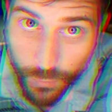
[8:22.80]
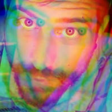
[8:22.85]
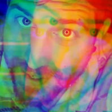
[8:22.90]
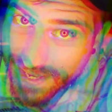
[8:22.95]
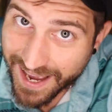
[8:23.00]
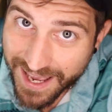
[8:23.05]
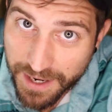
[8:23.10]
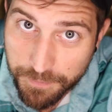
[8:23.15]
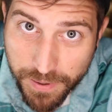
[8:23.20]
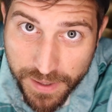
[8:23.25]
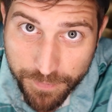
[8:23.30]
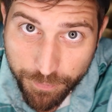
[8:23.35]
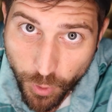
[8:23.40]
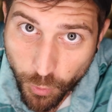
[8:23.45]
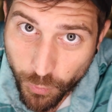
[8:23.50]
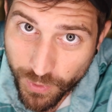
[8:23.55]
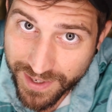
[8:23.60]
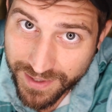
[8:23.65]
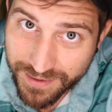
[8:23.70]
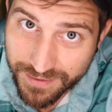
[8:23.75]
We had
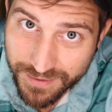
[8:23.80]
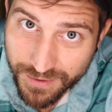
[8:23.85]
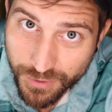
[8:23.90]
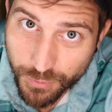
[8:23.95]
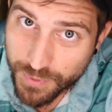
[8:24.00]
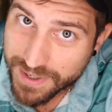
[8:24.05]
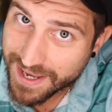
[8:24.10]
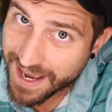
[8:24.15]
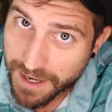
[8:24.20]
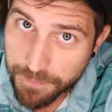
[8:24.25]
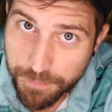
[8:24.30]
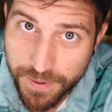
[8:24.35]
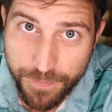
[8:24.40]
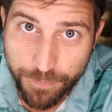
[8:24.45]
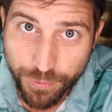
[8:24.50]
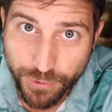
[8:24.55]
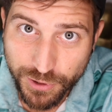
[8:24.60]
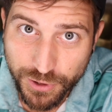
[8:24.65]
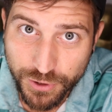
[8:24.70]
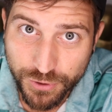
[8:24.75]
people win, we had
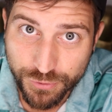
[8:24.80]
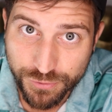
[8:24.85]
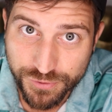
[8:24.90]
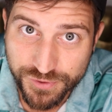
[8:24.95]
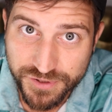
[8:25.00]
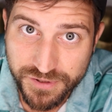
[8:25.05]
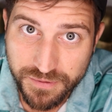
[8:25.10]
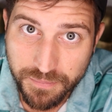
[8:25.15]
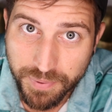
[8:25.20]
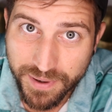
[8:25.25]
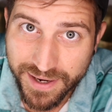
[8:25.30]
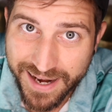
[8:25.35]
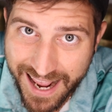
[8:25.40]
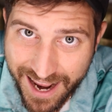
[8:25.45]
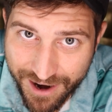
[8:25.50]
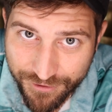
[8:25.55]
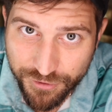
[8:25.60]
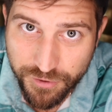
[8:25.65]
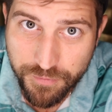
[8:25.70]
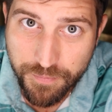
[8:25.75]
people lose, but
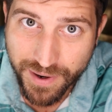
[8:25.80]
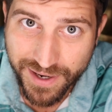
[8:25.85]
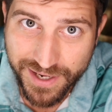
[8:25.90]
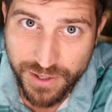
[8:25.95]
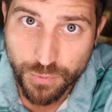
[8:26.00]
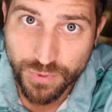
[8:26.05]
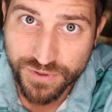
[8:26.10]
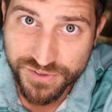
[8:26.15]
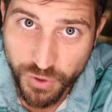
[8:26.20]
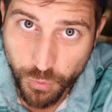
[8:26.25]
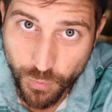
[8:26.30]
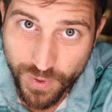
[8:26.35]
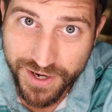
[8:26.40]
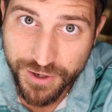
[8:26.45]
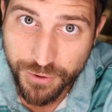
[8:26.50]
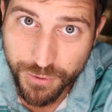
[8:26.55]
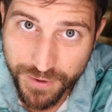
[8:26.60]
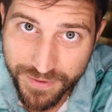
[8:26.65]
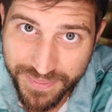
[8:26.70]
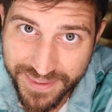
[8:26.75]
everybody was a
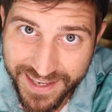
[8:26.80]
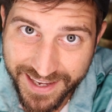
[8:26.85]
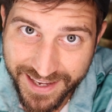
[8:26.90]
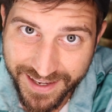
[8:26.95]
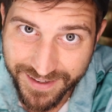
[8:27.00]
winner in the